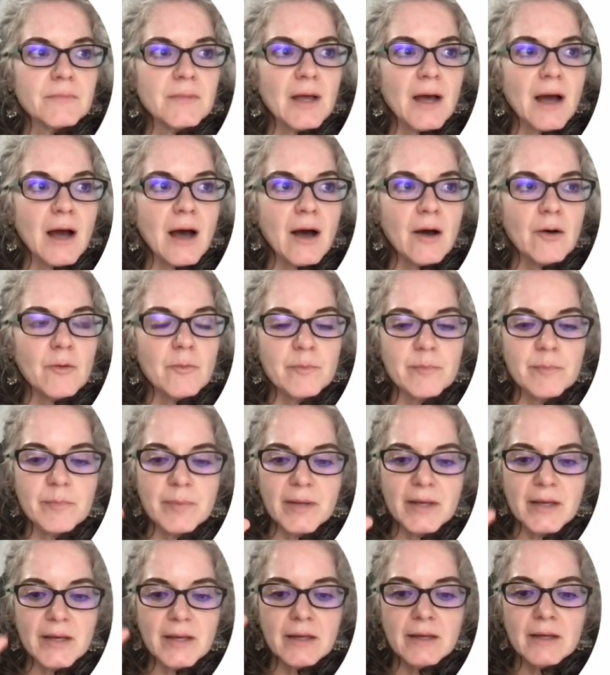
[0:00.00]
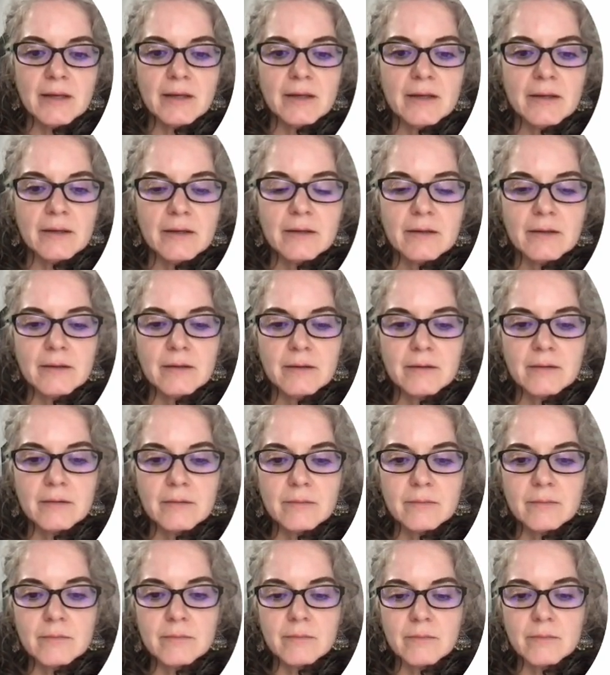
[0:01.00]
how big
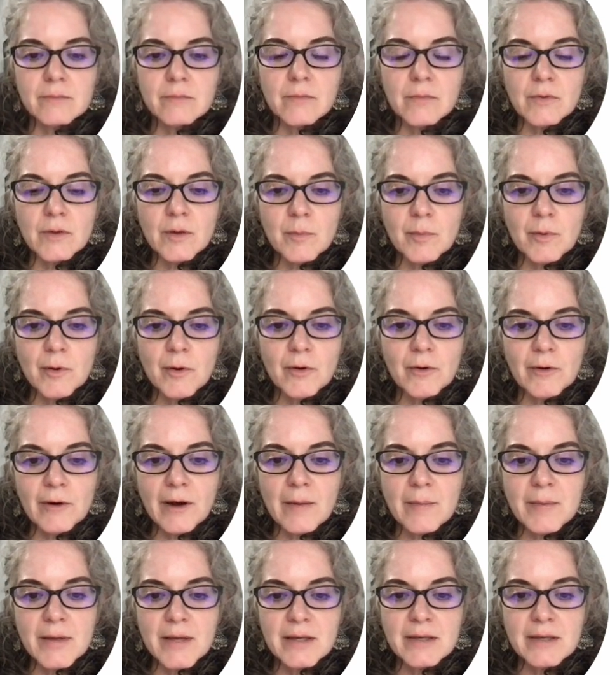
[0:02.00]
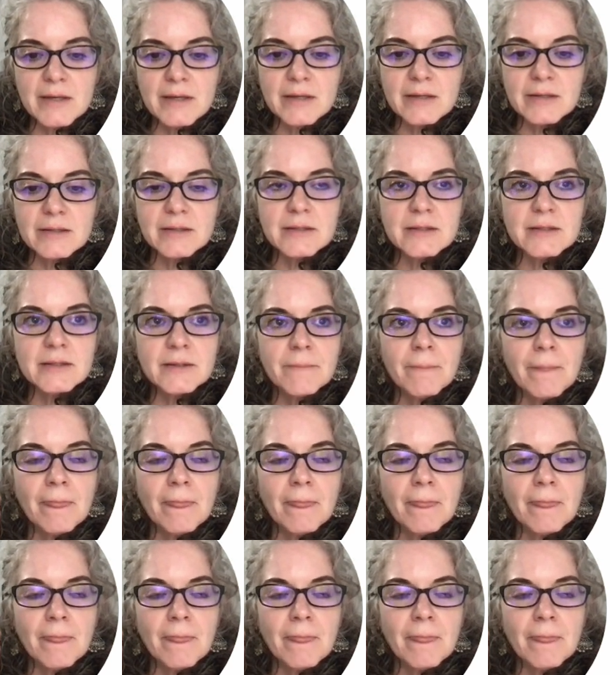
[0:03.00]
the program is,